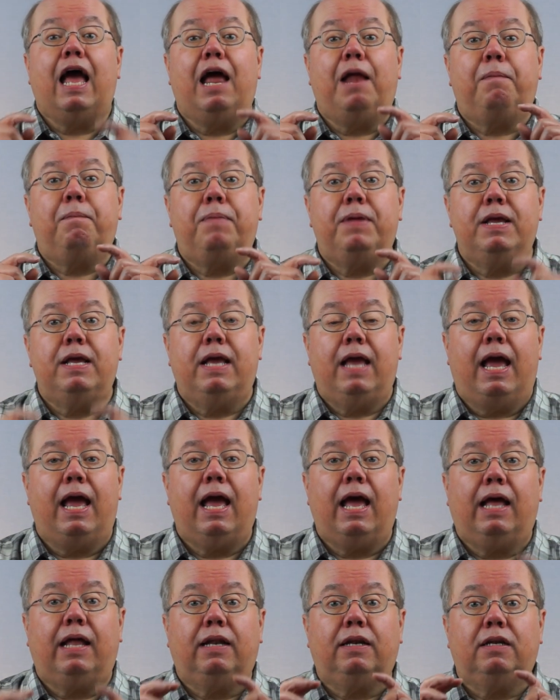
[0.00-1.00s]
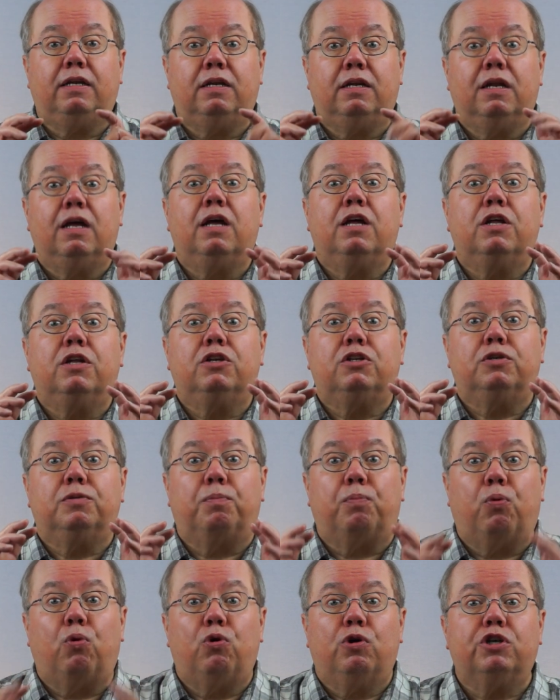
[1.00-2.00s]
and began to
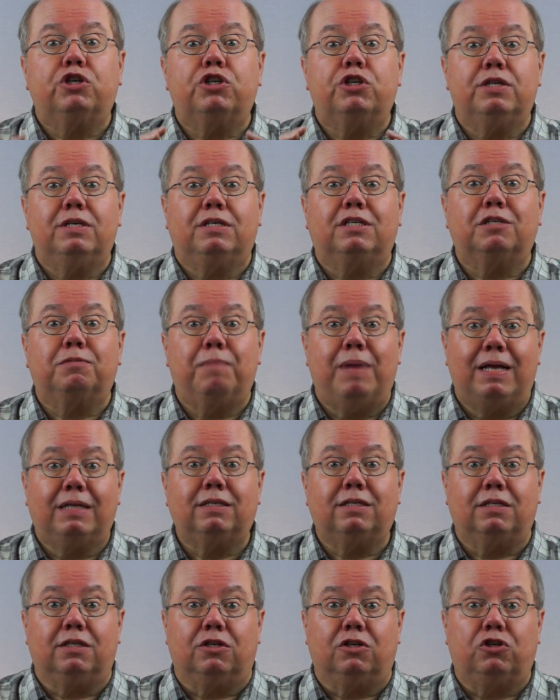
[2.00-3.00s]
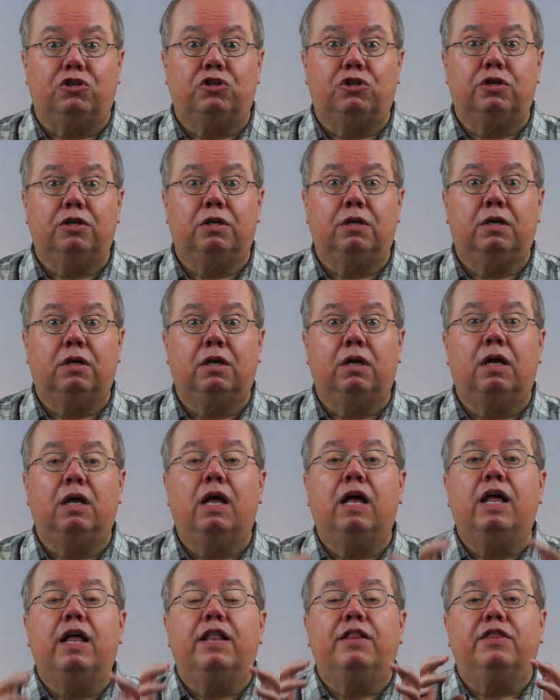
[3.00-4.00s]
push this message
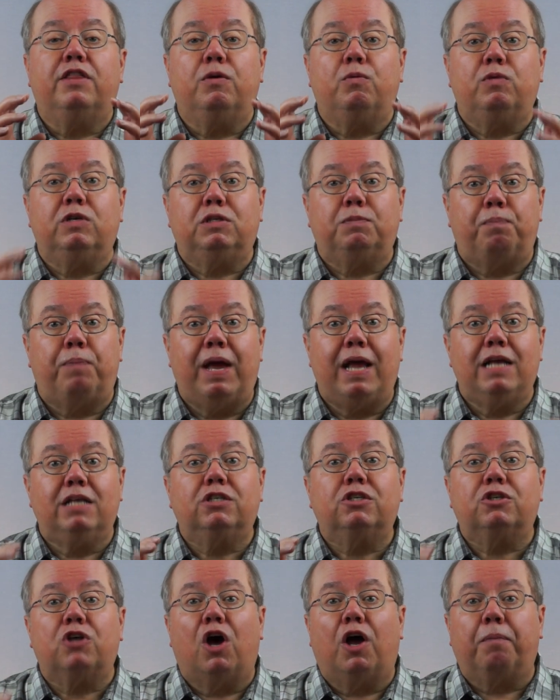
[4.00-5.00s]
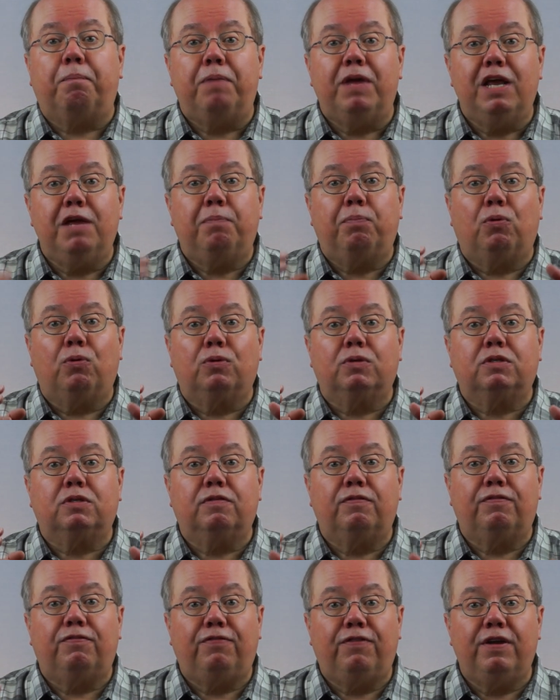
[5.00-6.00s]
that was based on people's
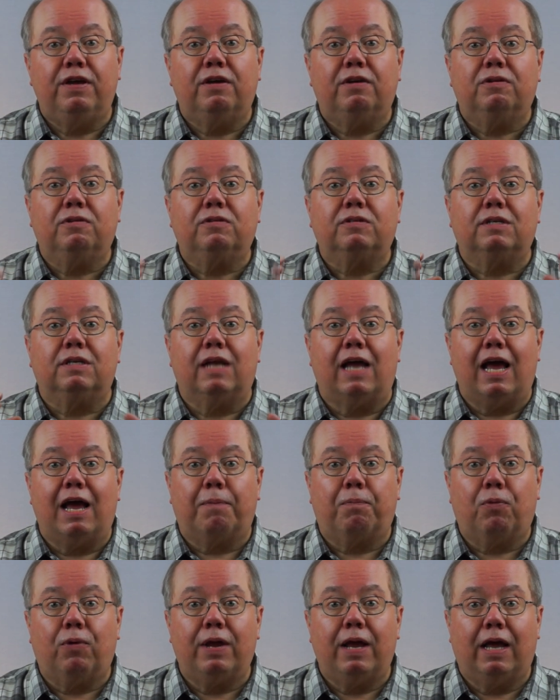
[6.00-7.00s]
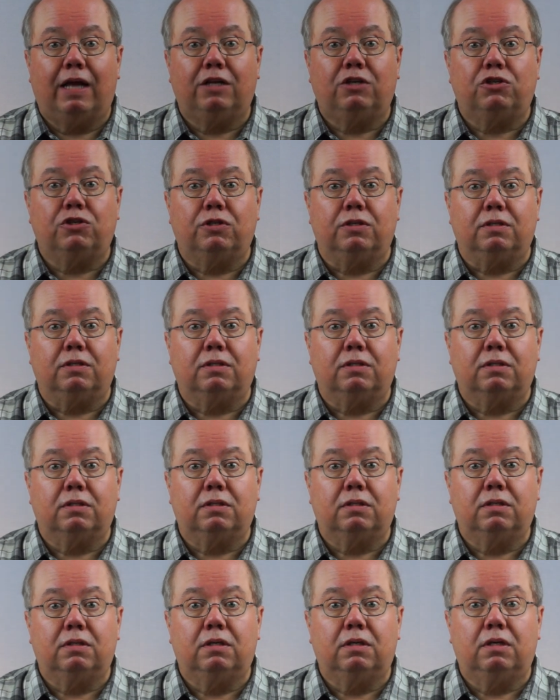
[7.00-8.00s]
fears and apprehensions.
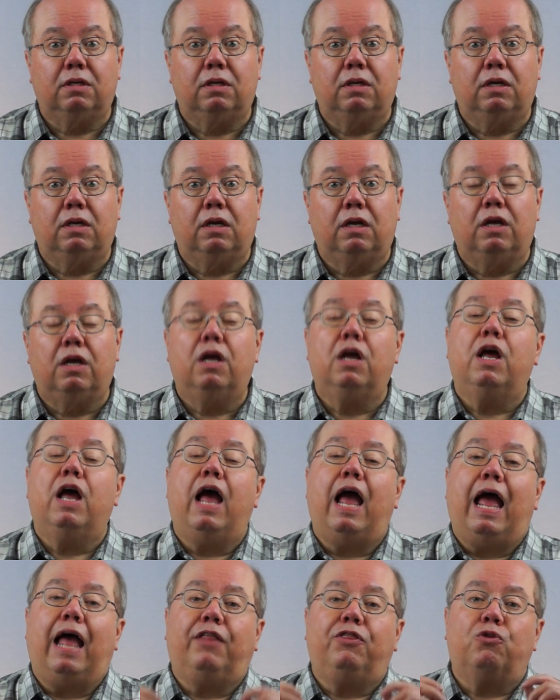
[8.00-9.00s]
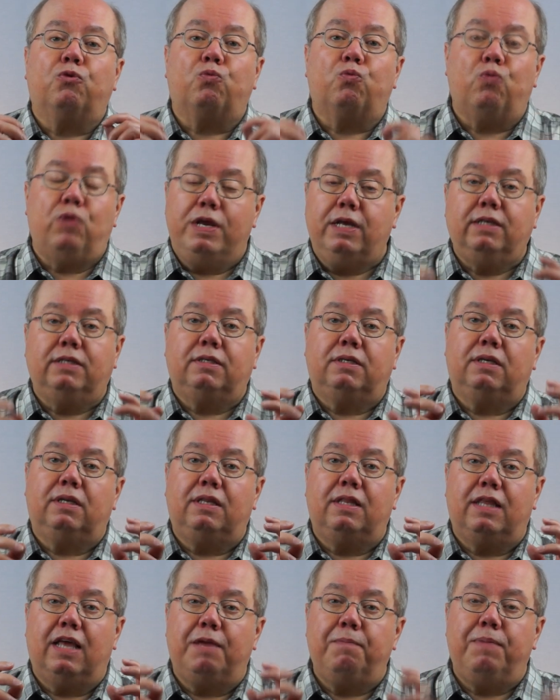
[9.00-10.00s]
And the
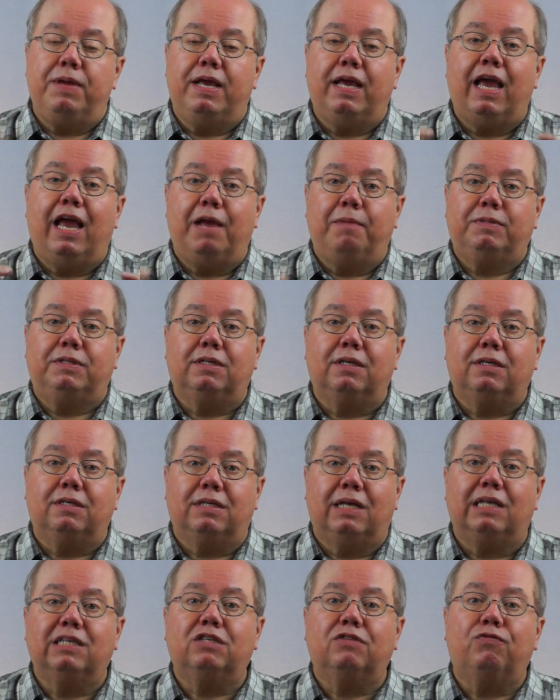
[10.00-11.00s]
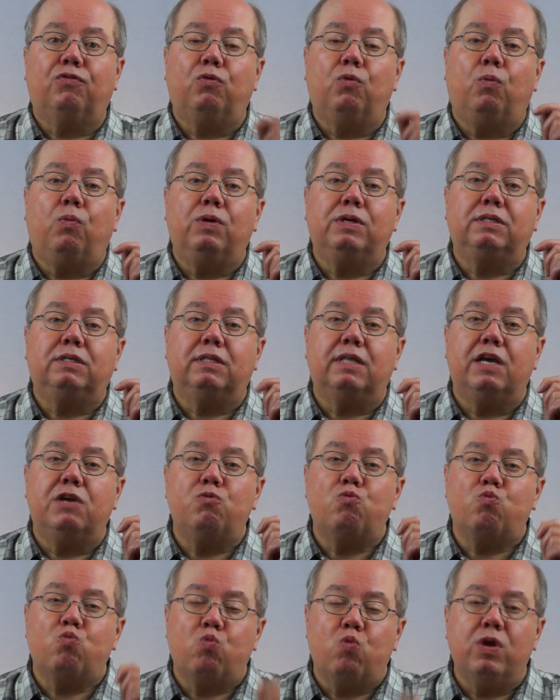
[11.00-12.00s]
reason they became successful was they
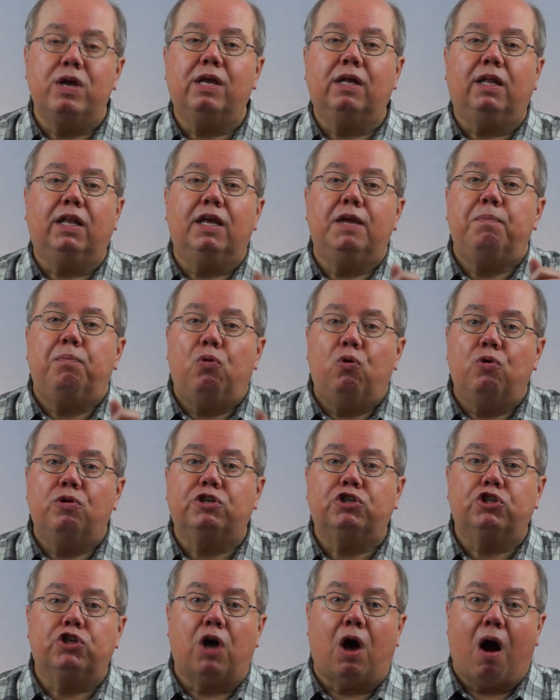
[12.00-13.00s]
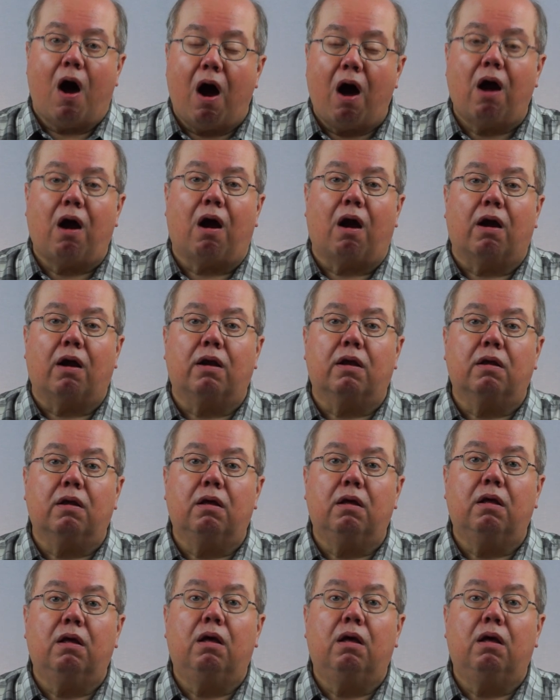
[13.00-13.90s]
really pushed hard